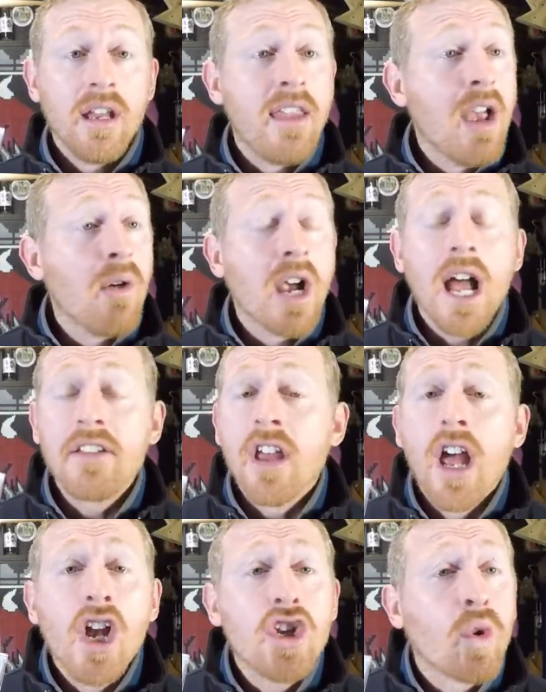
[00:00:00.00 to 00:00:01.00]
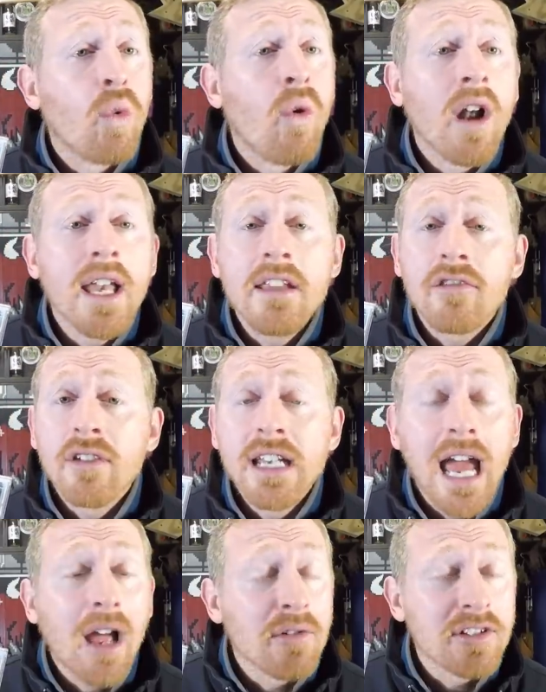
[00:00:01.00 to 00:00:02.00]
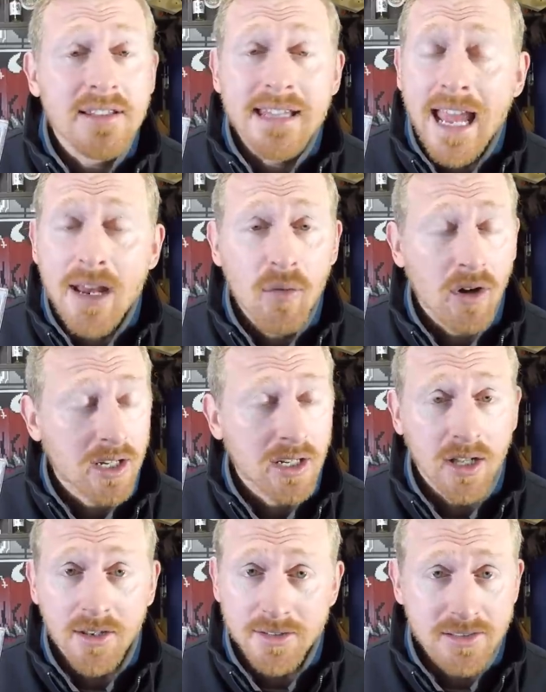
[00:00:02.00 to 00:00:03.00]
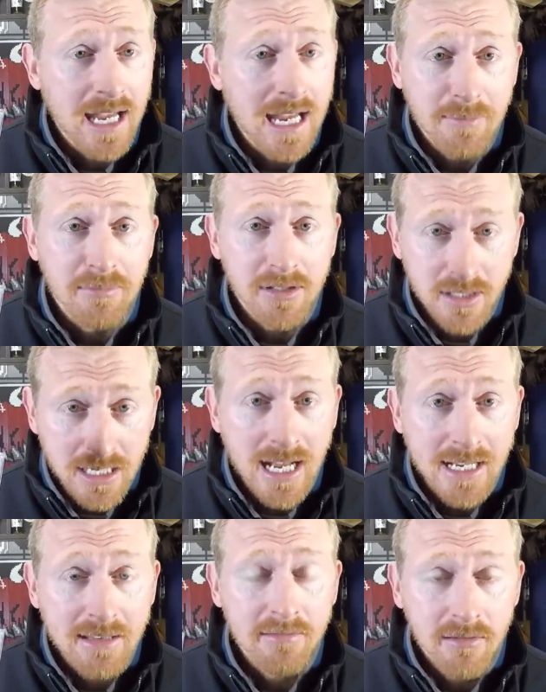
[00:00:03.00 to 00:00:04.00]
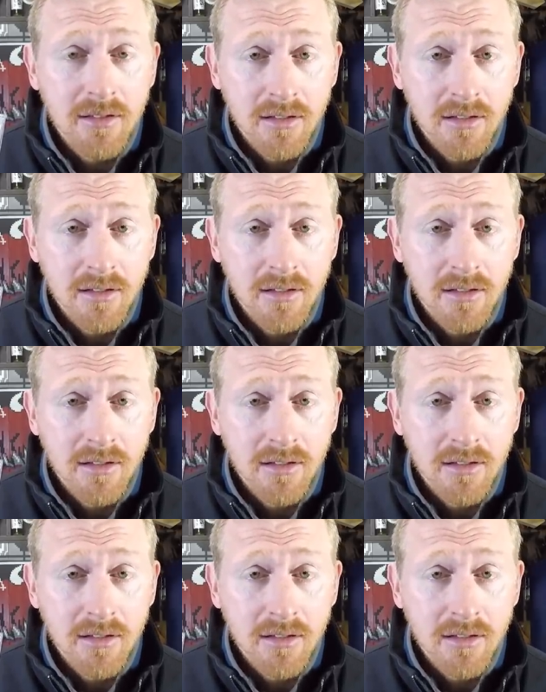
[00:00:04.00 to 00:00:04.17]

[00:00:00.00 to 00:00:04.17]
There were guys 23 hours a day working on this game. You get it?